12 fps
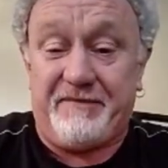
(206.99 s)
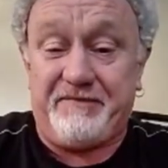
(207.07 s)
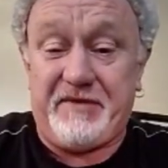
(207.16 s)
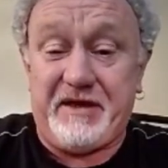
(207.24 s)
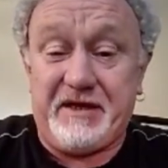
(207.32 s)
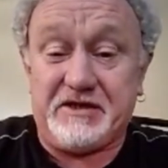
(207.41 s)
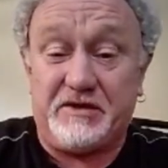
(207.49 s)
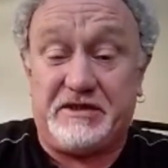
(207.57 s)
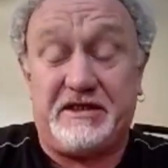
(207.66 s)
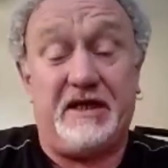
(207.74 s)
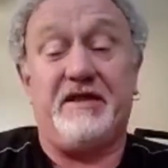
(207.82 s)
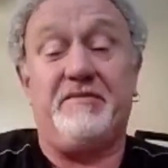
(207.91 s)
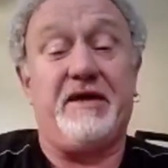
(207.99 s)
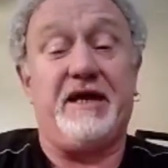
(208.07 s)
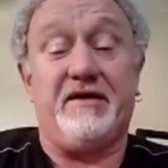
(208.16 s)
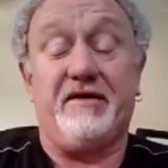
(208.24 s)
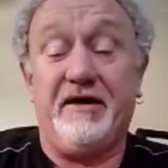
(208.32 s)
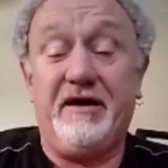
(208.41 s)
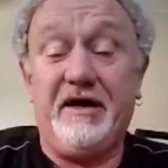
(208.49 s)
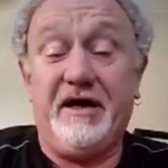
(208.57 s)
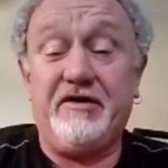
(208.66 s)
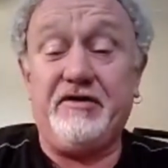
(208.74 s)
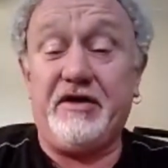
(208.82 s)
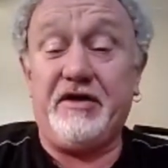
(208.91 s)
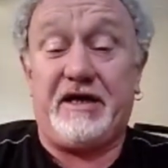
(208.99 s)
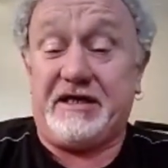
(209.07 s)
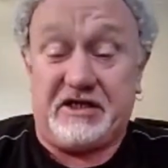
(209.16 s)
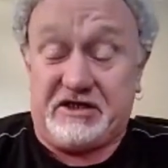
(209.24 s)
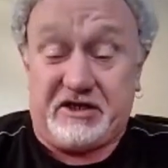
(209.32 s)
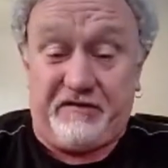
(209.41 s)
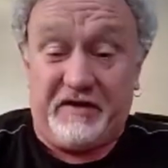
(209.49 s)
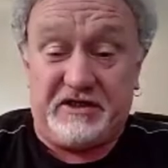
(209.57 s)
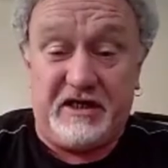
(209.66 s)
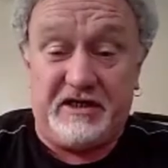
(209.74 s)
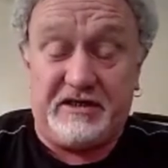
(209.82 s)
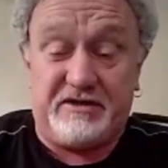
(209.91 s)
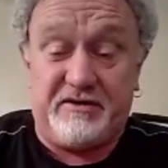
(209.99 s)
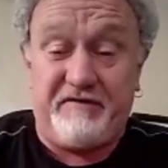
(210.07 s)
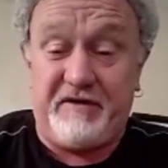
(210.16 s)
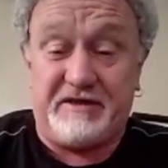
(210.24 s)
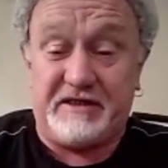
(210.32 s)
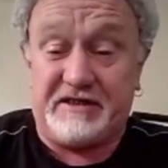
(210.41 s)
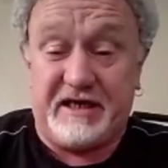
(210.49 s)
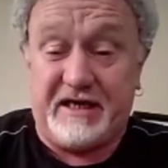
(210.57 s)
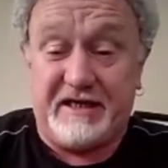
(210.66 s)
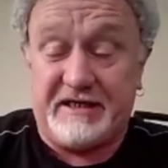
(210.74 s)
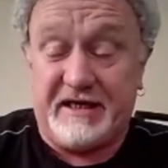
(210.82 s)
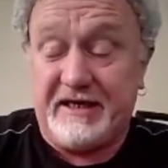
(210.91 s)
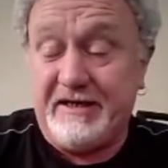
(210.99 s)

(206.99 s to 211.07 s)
Because we're still in the middle of another catastrophic change to every society.